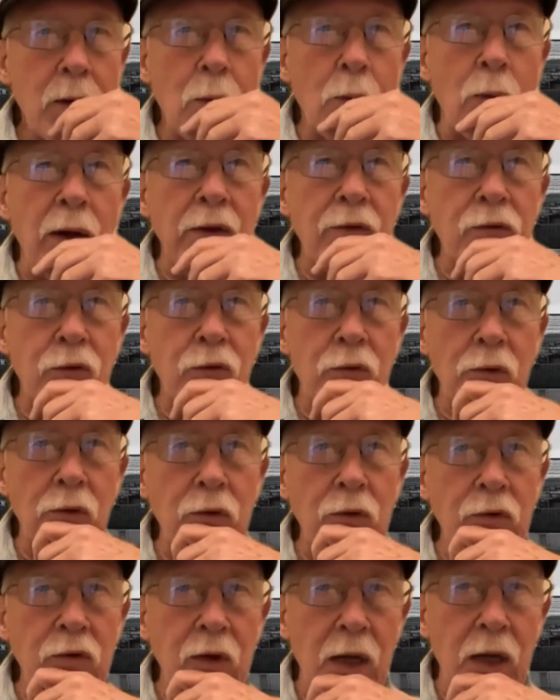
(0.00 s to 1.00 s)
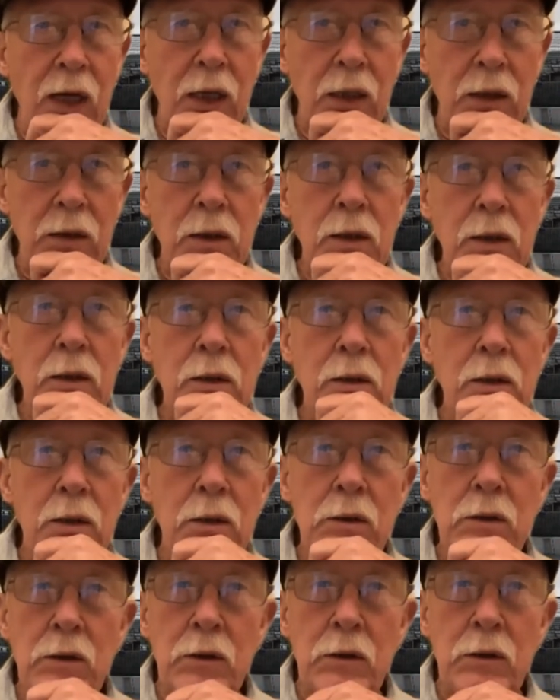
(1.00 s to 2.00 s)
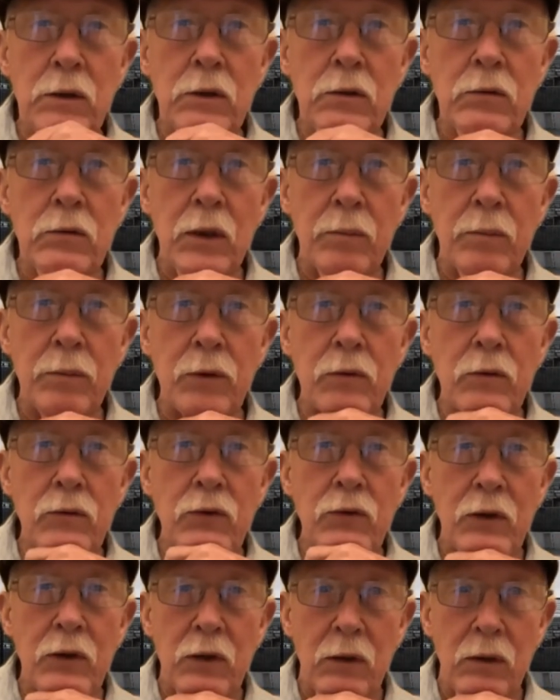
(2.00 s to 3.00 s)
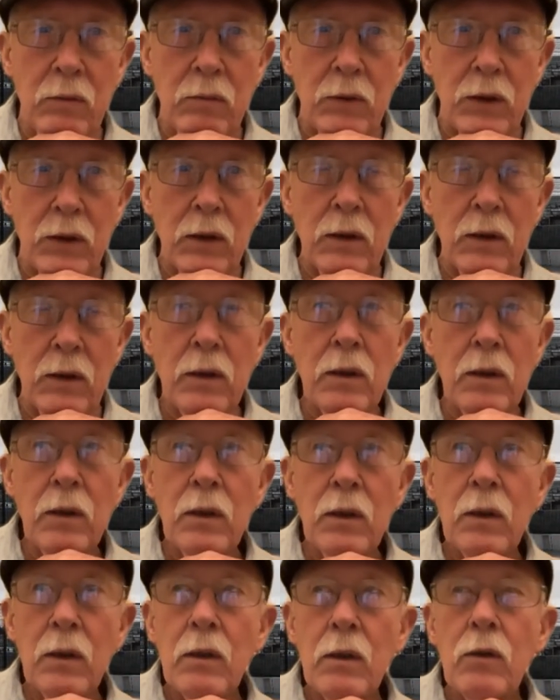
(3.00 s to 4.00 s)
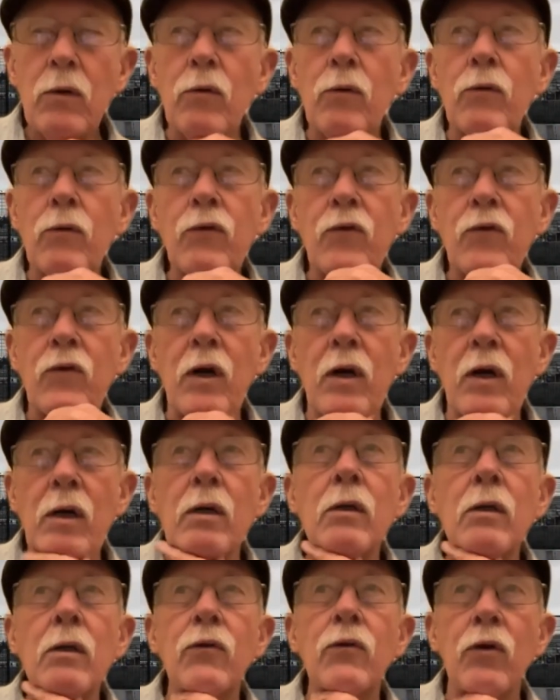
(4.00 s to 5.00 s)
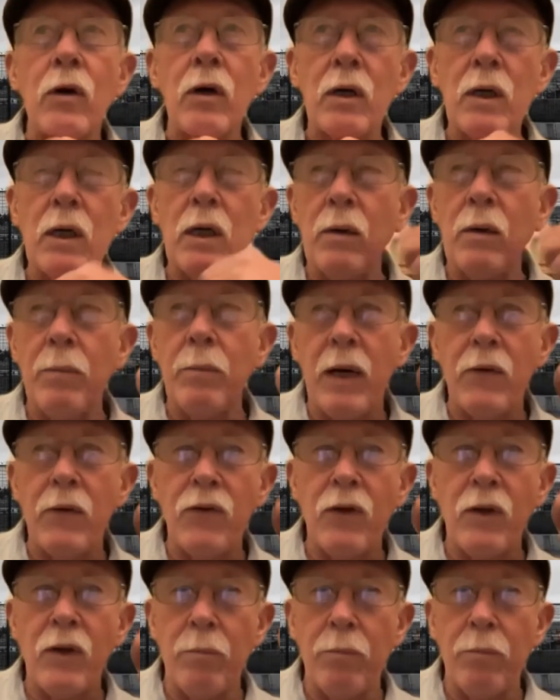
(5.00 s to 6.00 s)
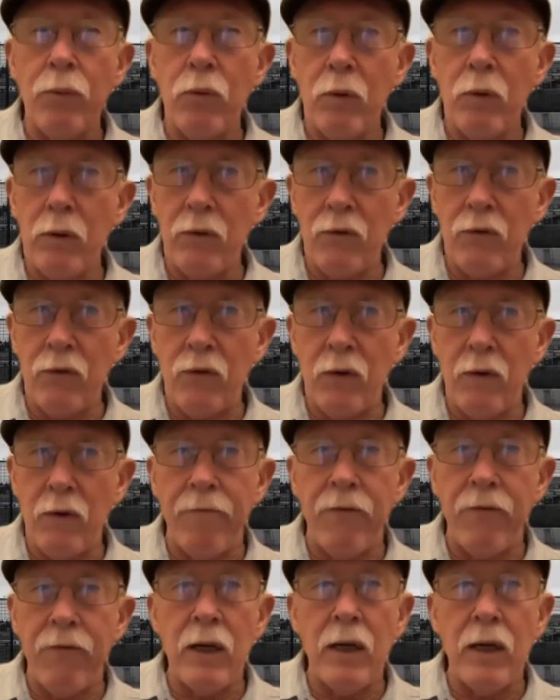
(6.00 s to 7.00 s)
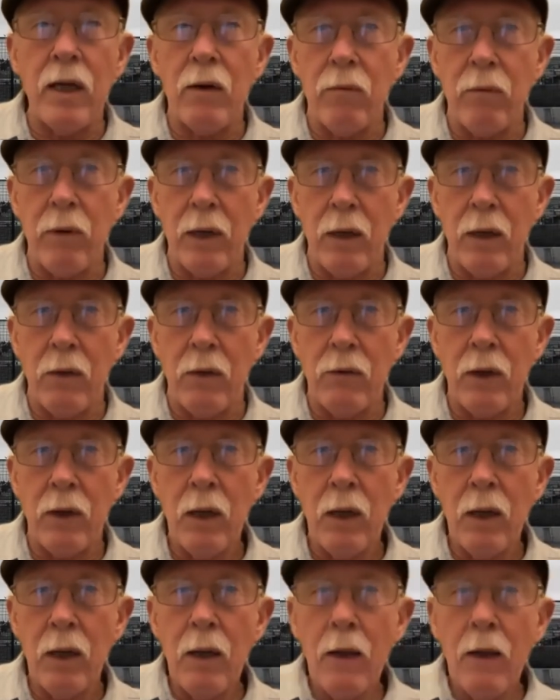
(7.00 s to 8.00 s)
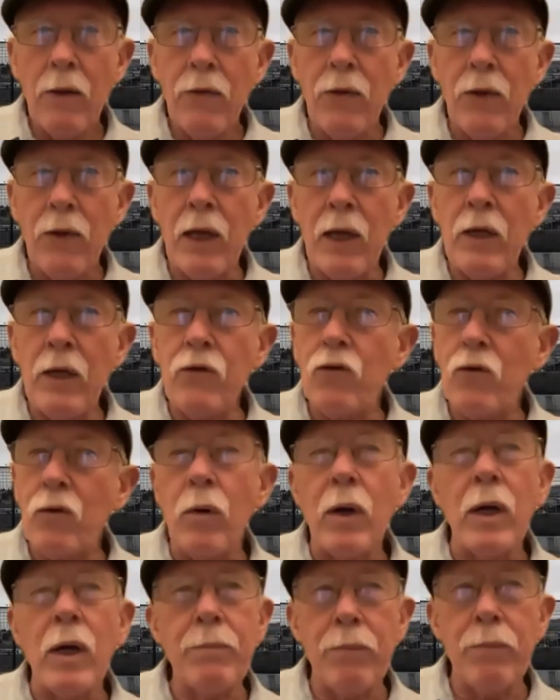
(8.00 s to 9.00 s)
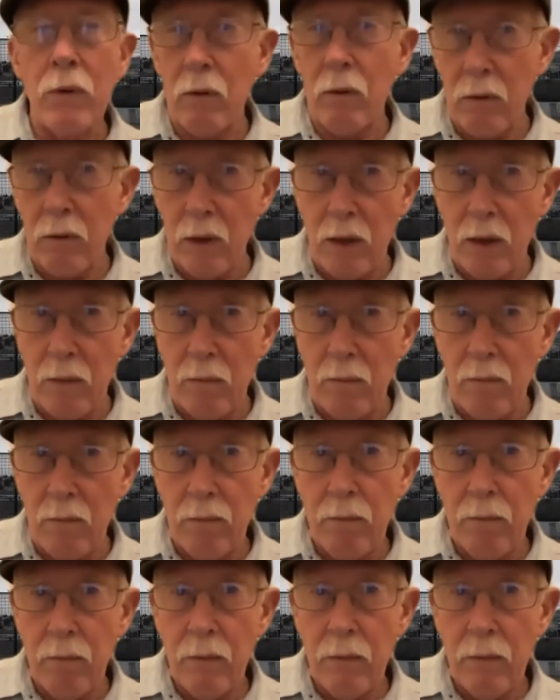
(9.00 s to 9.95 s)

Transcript: white students at UW Tacoma who start talking about the importance of fighting around the H2A program,